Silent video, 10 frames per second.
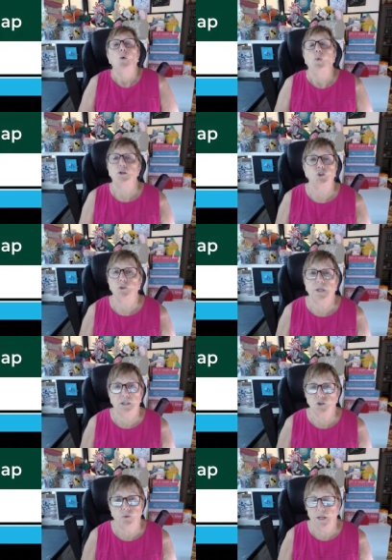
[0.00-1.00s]
Once you
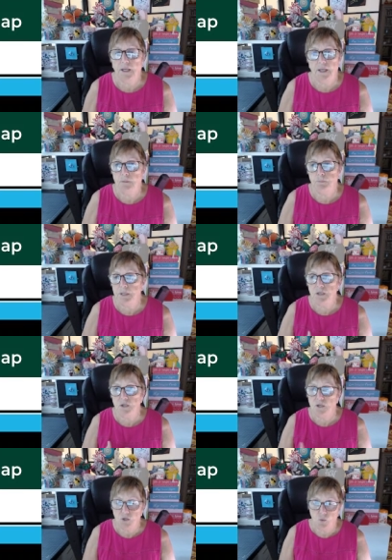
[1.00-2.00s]
get your AAP,
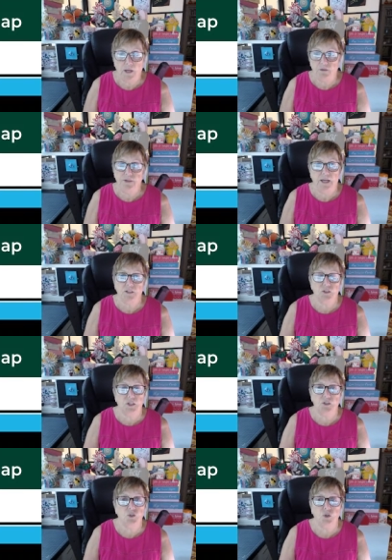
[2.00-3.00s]
you have
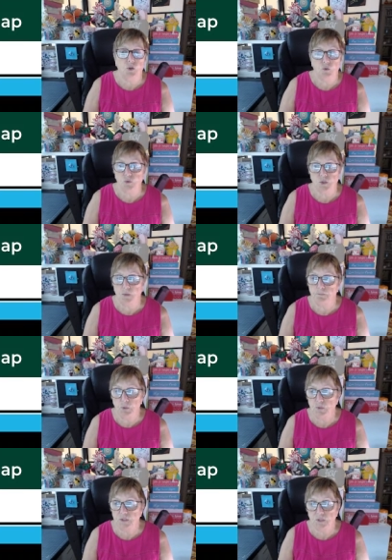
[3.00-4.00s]
access to those
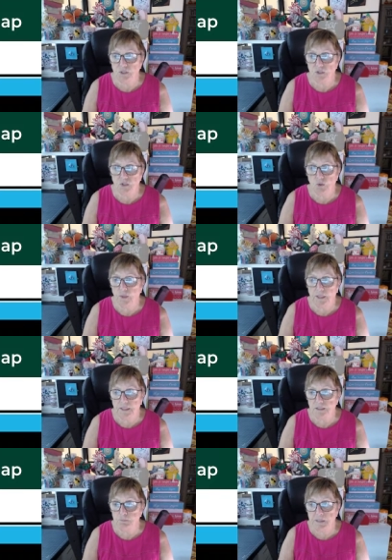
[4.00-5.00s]
bonuses. So that
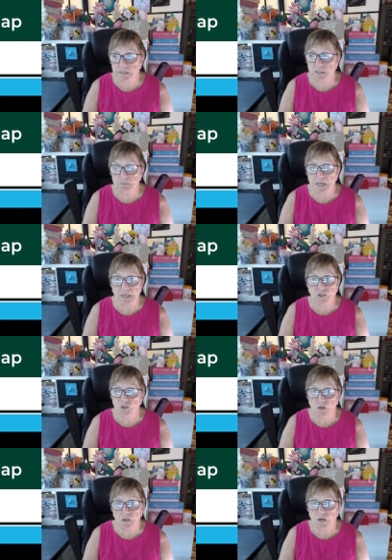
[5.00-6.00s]
is
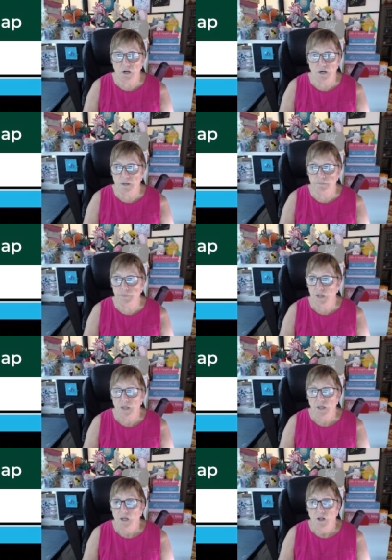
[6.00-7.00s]
bettesmakes.com
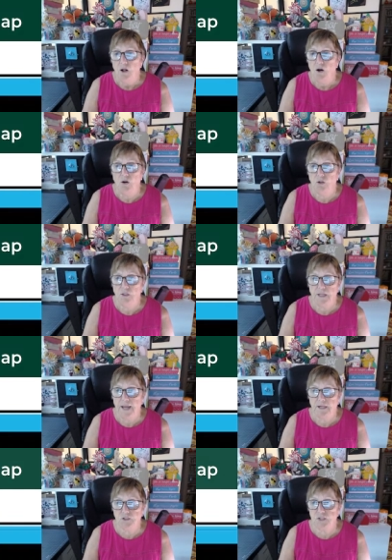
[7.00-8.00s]
all access